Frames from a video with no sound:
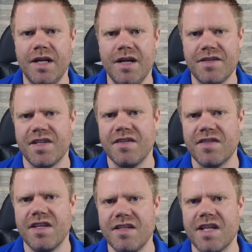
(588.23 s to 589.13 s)
Since
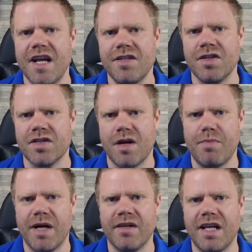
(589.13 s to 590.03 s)
these agents
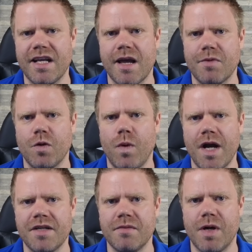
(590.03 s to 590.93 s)
apparently kept
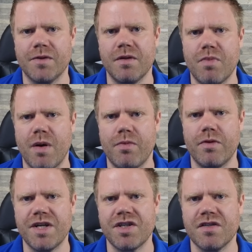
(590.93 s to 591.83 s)
quiet about the
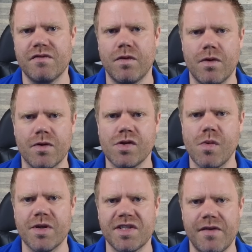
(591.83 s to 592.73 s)
preparations for
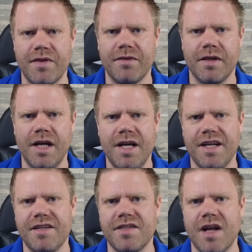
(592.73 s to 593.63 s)
October 7th, it
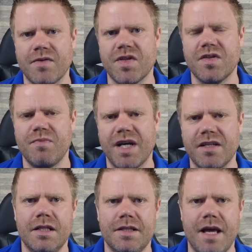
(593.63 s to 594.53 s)
is now
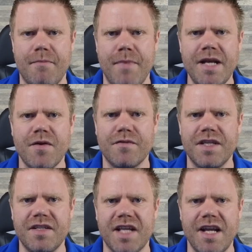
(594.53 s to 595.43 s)
suspected that many of
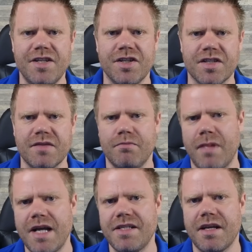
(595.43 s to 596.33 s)
these agents
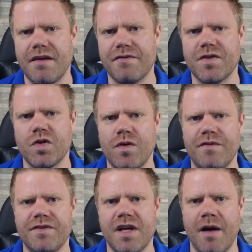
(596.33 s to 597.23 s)
might have
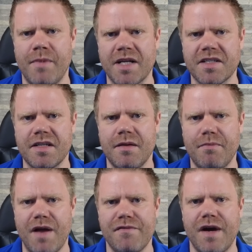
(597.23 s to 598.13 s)
served Hamas
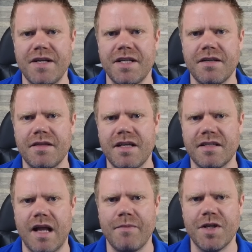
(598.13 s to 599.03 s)
by fighting the
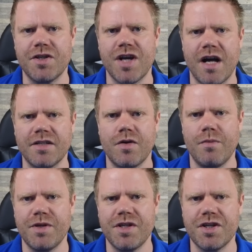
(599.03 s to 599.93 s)
Islamic Jihad
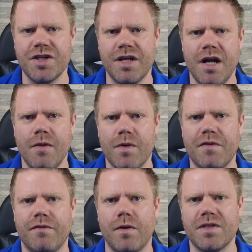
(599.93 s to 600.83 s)
competition with false